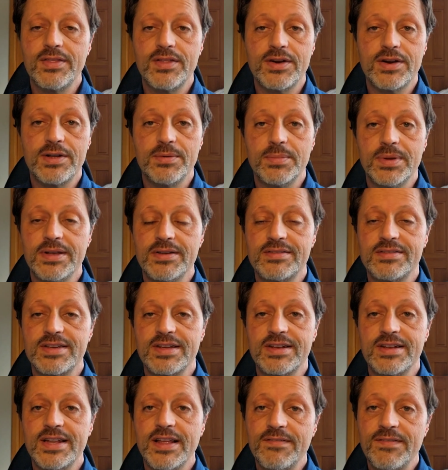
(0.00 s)
and there can be a
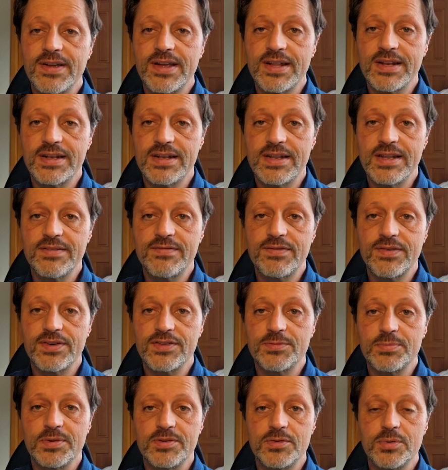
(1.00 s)
significant
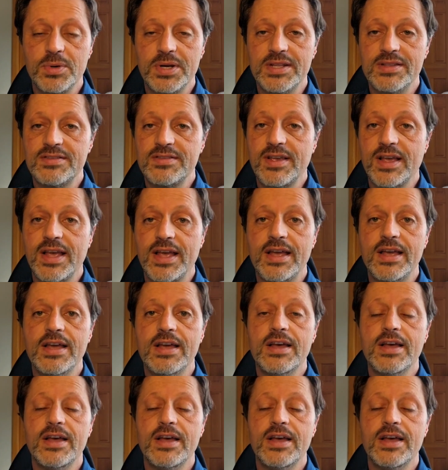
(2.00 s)
difference between, say,